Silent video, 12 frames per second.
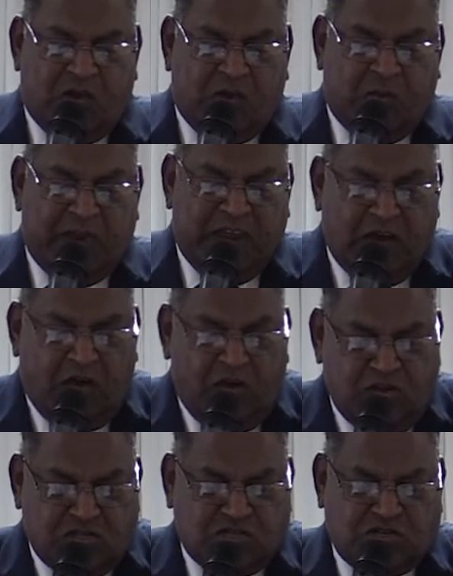we
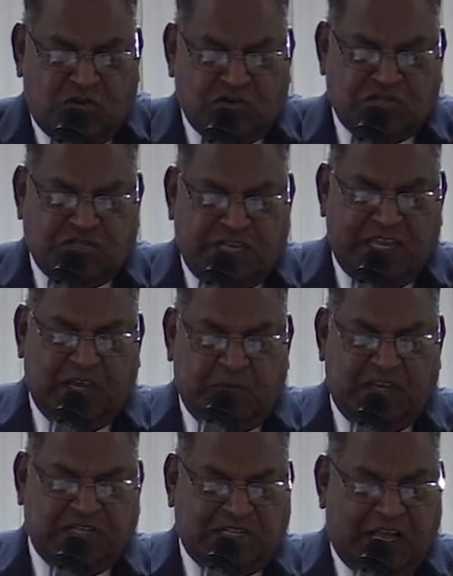also, seeing
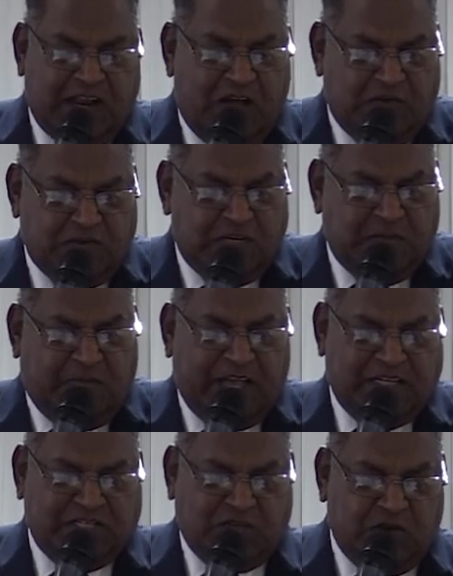we surrounded
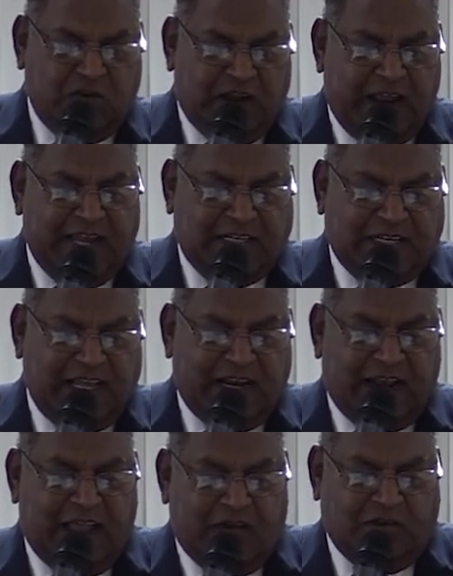by so great a
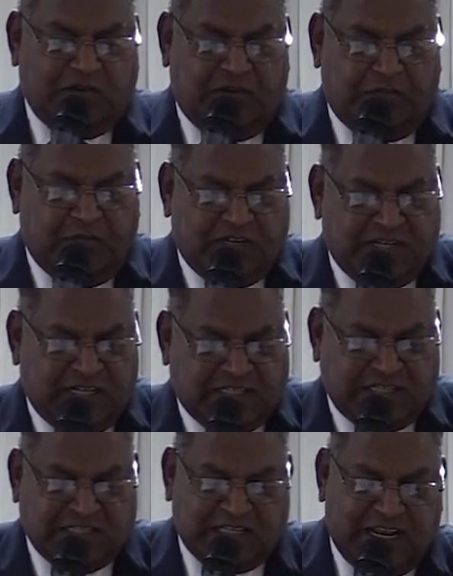cloud of
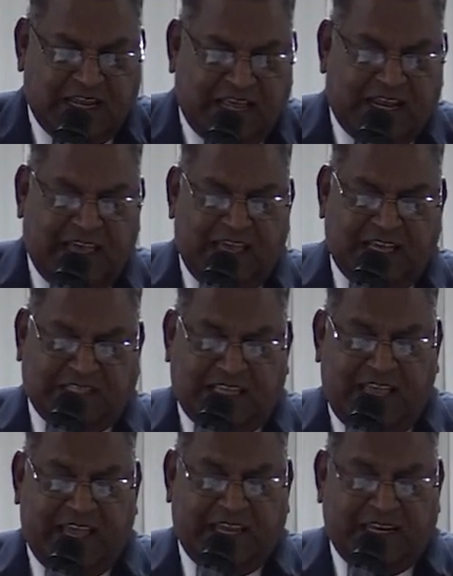witnesses, let us lay
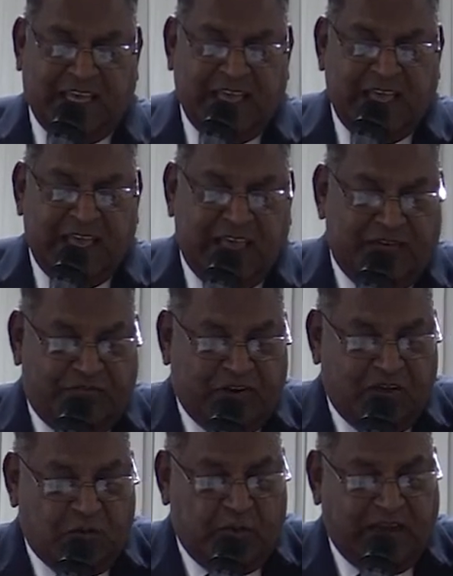aside
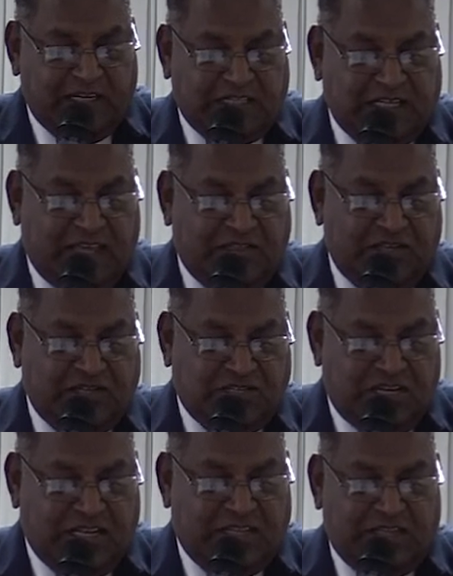every weight and the
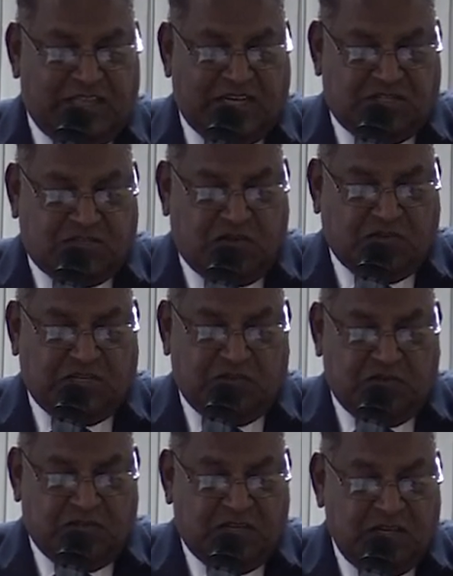sin that
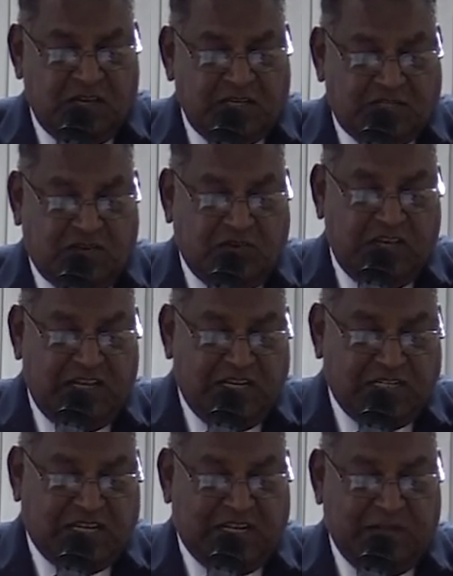so
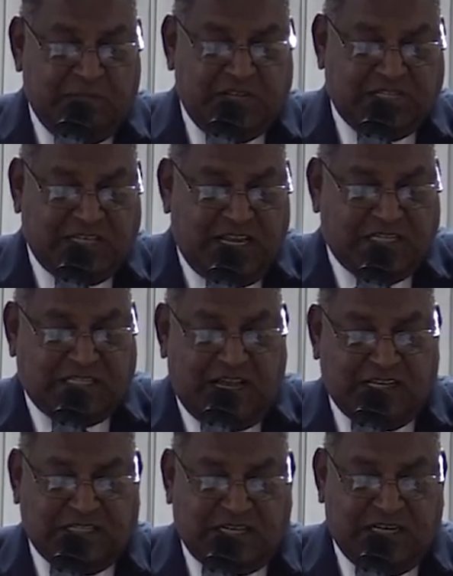easily besets
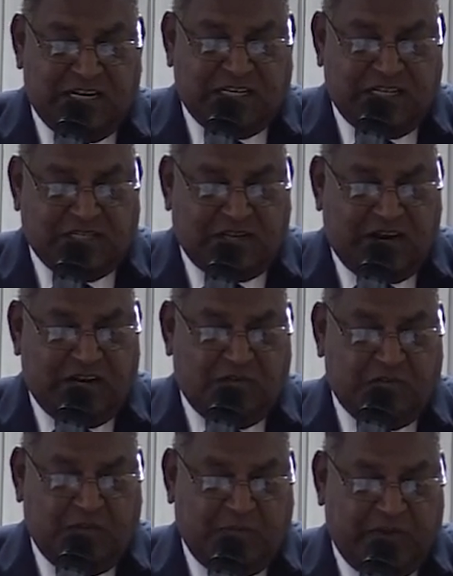us, and let us
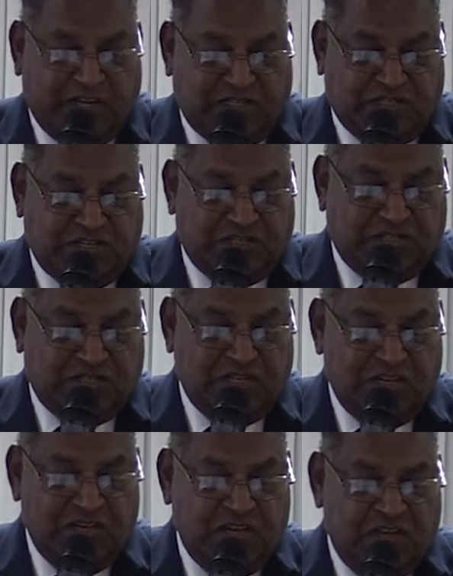run with patience
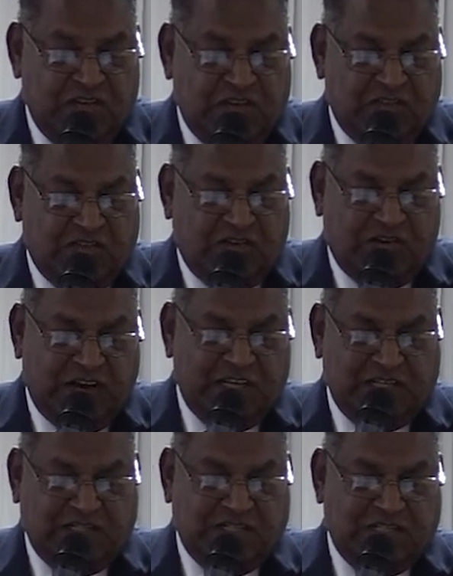the
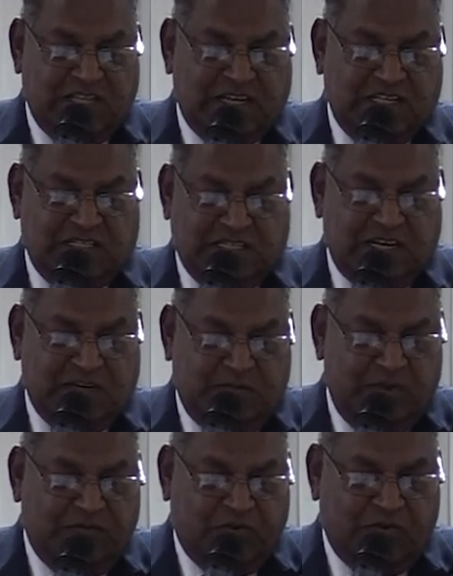race that is set
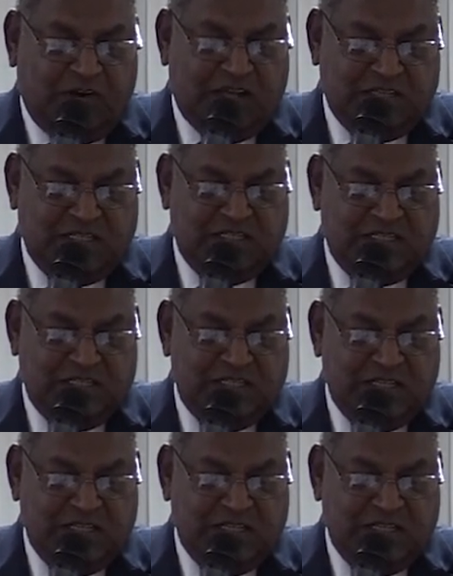before us,